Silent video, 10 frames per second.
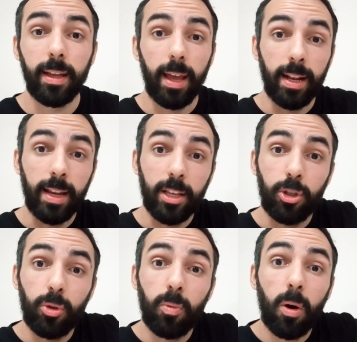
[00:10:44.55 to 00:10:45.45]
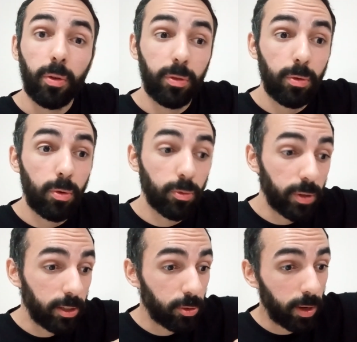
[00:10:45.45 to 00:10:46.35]
And as you walk through,
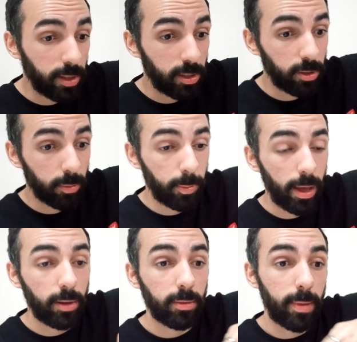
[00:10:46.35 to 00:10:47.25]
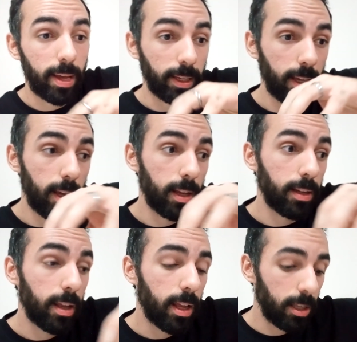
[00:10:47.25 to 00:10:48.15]
retracing your pattern back in,
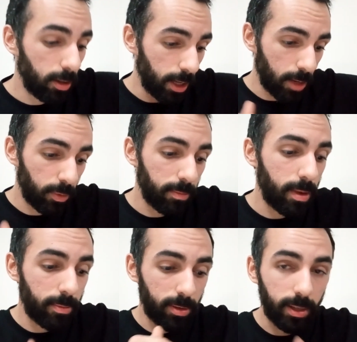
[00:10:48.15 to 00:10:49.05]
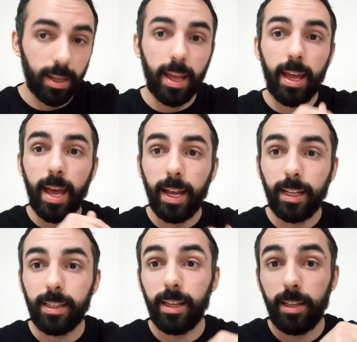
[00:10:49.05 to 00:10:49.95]
you can remember
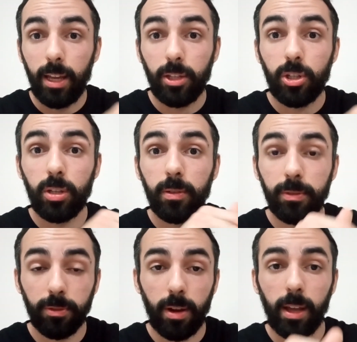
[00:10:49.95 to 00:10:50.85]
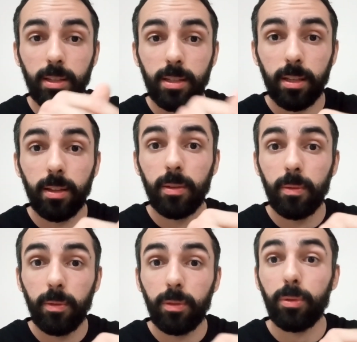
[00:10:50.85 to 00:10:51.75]
each phrase
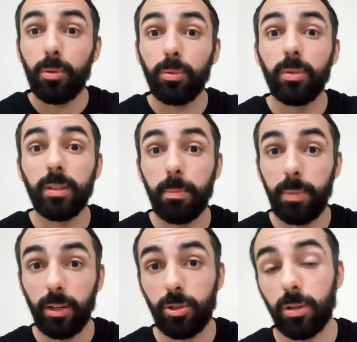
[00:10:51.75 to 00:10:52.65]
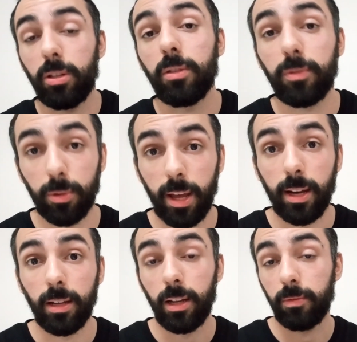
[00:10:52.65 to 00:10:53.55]
through the picture you've
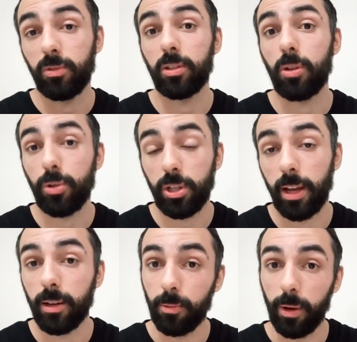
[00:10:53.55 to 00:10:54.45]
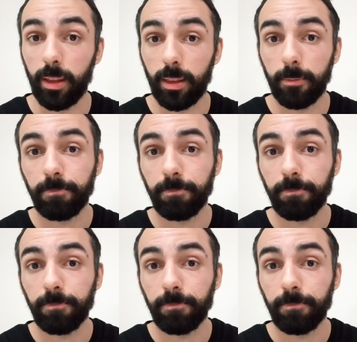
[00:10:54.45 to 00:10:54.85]
created and associated with.